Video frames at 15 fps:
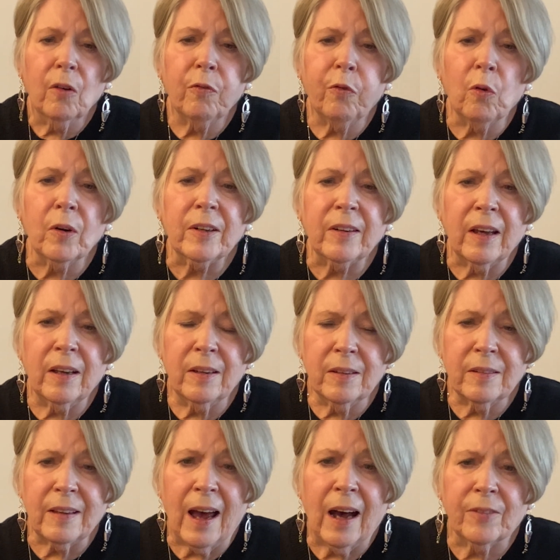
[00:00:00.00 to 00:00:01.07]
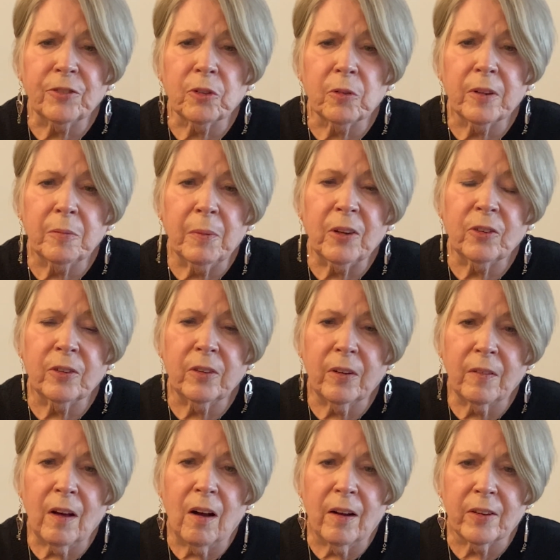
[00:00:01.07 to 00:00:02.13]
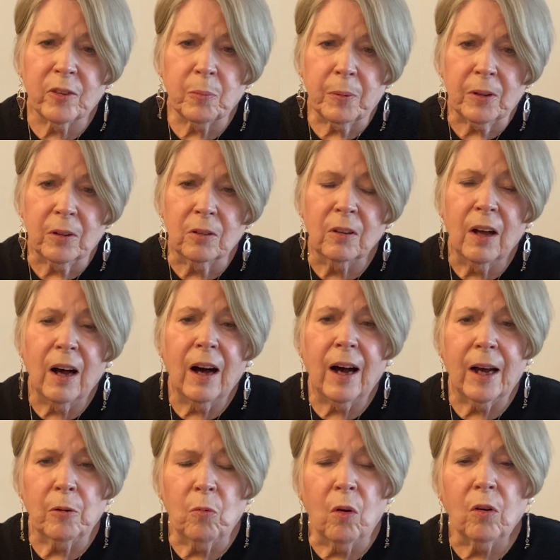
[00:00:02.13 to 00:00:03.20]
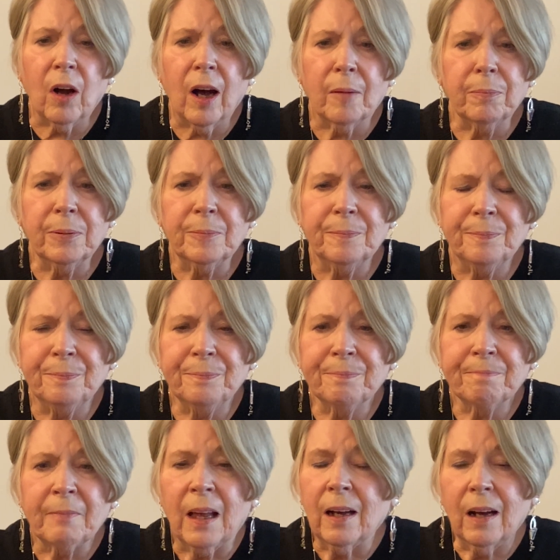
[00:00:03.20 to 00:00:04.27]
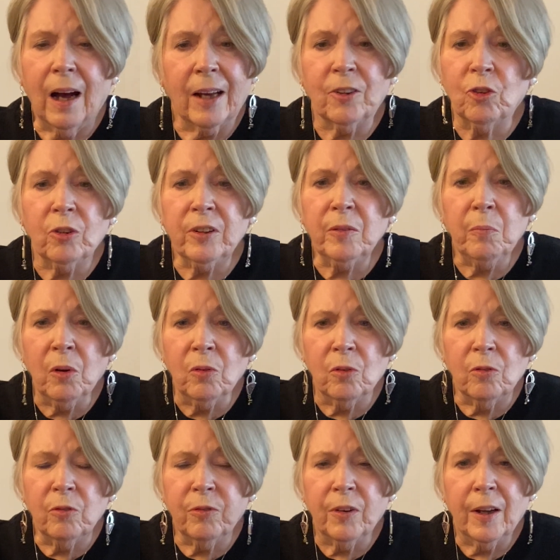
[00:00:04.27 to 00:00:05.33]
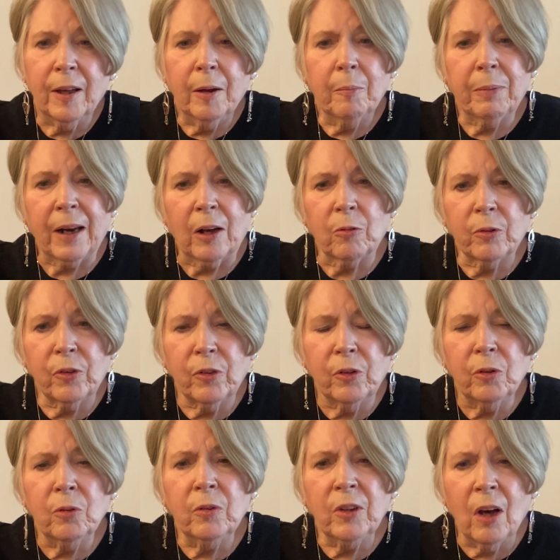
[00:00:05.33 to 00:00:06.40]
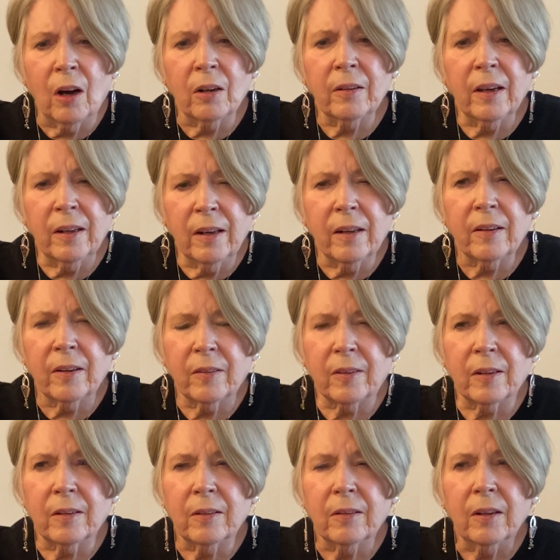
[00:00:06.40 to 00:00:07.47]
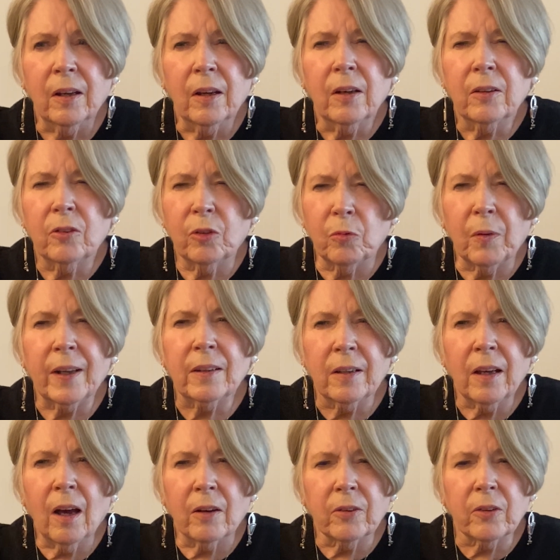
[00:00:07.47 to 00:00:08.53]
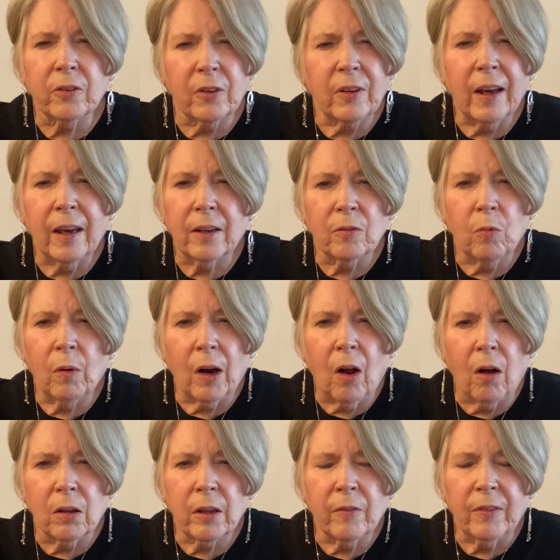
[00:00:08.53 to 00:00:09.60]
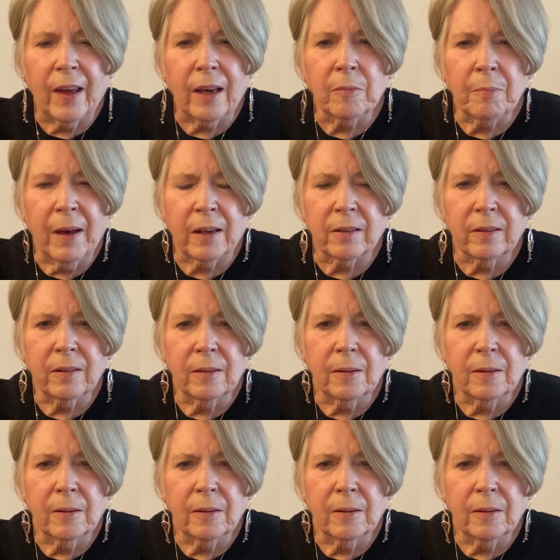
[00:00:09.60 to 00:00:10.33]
4 days after admission to the hospital, I woke up. I couldn't move, but I was too young and innocent to really understand what all of that meant.